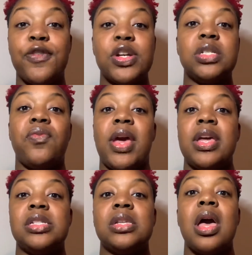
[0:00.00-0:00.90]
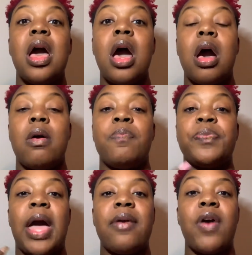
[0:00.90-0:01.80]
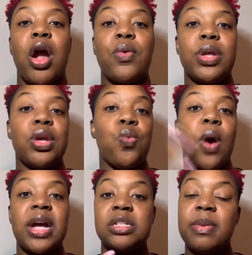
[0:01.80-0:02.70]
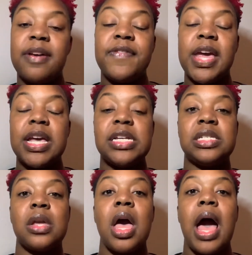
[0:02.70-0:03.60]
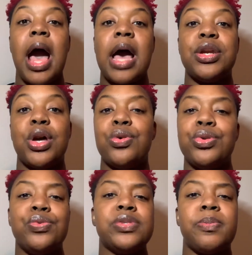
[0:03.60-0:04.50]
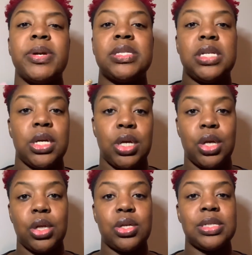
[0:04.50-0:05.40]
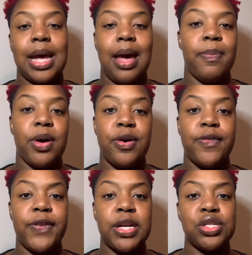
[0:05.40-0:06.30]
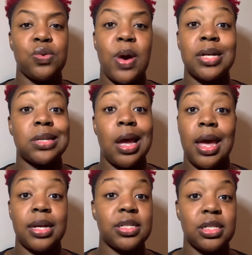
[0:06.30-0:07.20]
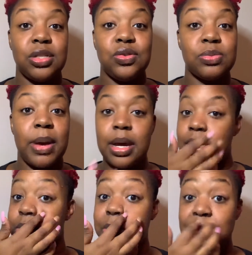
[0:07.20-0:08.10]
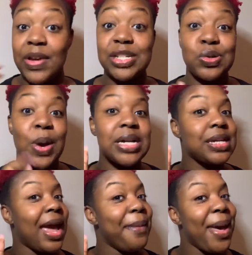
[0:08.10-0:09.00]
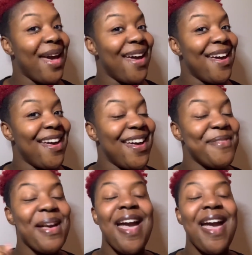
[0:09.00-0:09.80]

fresh face. I've already washed my face. I don't use a particular type of facial wash. I actually use my husband's facial wash. Hey, babe.